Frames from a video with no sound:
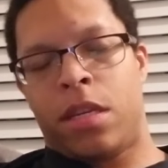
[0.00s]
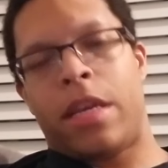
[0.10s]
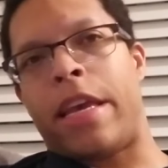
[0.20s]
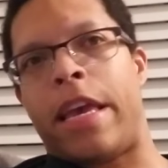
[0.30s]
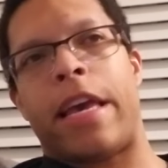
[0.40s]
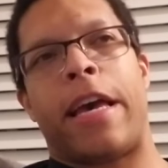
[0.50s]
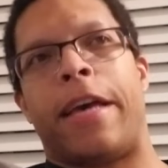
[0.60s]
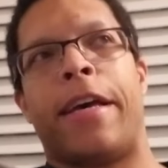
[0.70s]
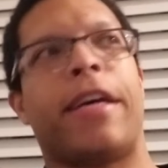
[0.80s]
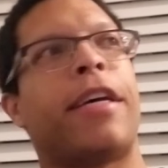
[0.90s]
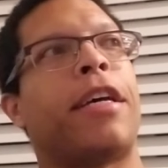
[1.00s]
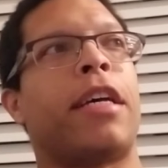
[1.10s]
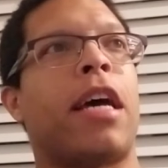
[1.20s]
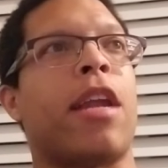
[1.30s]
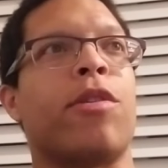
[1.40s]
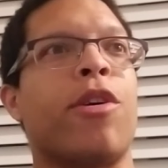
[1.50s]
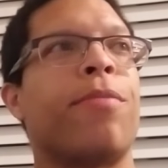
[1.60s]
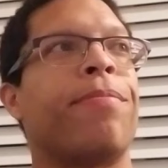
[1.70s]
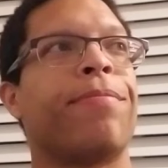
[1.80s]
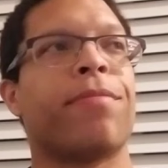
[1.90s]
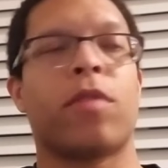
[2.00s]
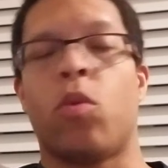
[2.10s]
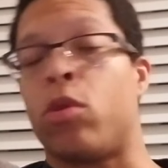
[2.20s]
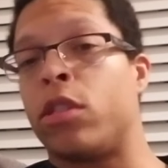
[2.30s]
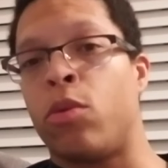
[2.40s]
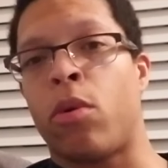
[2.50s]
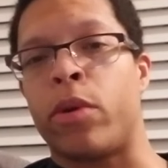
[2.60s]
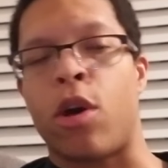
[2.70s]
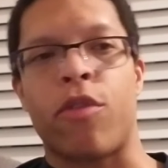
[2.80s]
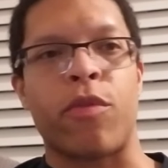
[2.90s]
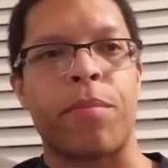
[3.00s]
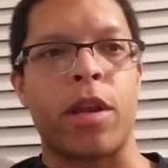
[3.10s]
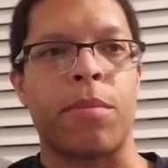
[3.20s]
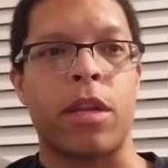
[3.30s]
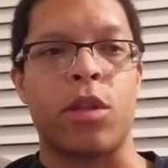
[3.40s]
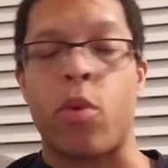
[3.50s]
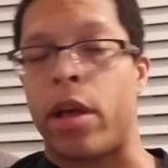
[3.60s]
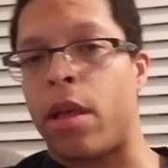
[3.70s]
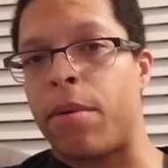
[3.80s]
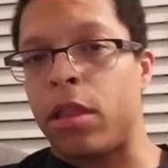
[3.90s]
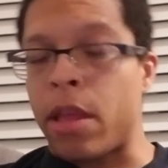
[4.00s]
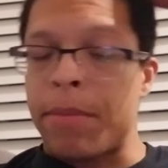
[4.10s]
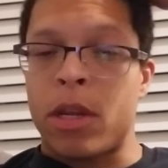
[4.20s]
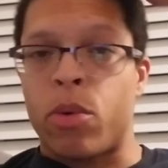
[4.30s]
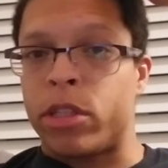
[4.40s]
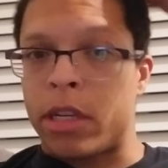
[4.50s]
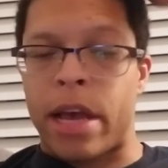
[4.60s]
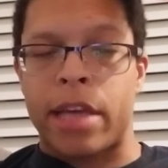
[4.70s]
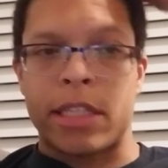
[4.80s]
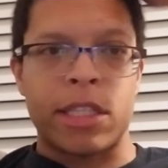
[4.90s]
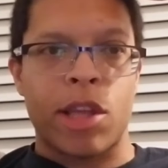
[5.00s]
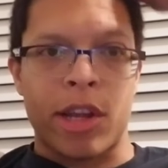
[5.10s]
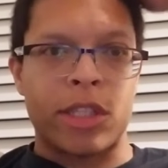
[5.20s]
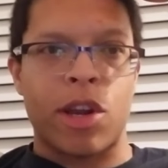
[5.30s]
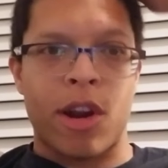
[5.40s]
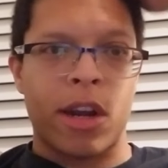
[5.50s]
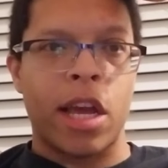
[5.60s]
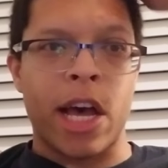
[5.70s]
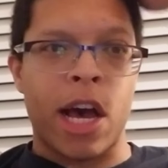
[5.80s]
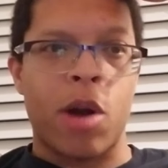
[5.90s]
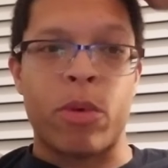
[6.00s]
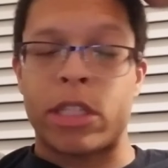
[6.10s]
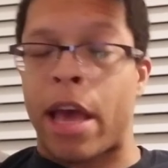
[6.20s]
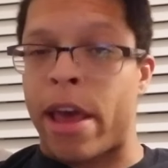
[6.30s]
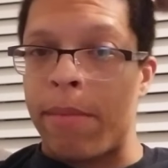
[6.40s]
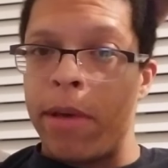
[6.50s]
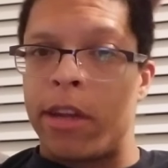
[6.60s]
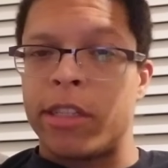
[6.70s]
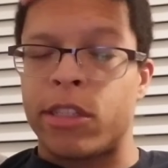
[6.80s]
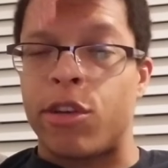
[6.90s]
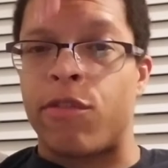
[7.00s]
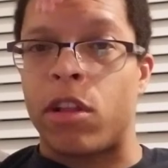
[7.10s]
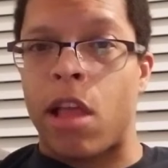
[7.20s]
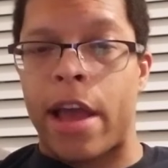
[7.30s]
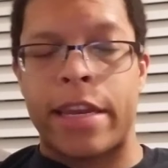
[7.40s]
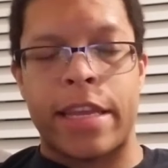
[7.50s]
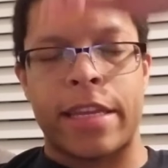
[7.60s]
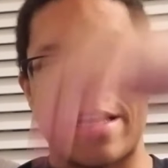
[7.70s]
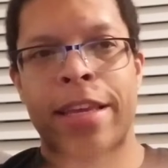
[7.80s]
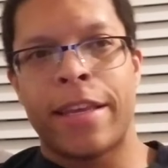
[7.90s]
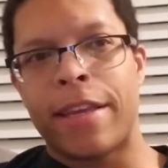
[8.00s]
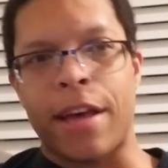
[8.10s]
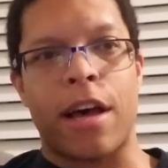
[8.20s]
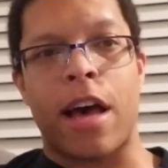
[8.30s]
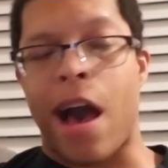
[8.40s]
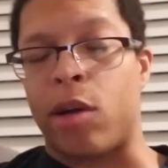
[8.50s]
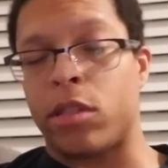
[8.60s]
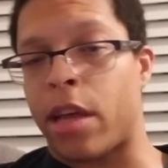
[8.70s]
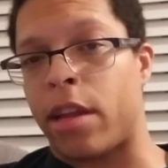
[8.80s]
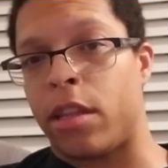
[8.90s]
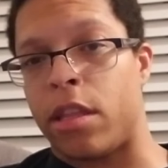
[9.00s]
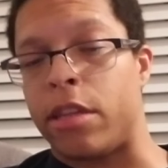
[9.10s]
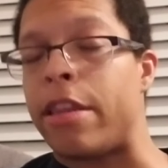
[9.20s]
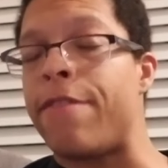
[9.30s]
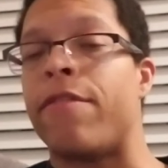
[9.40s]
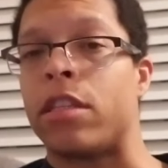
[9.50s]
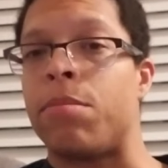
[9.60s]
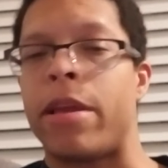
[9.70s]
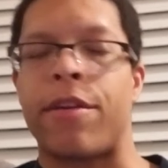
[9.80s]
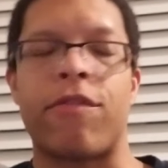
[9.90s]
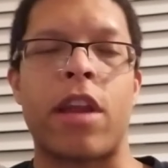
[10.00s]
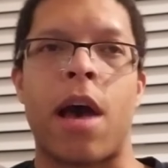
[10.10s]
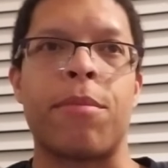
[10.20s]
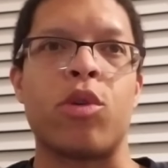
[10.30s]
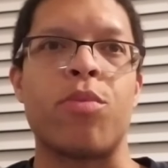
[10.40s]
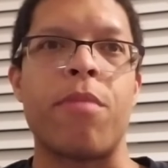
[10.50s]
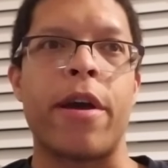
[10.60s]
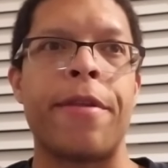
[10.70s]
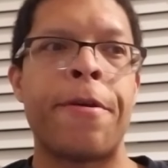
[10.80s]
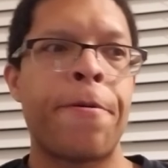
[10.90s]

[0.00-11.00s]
I don't know. We'll see where we go from here, but either way, let me know what your guys' thoughts are. Wish I had a better silver lining outside of the defense being phenomenal, but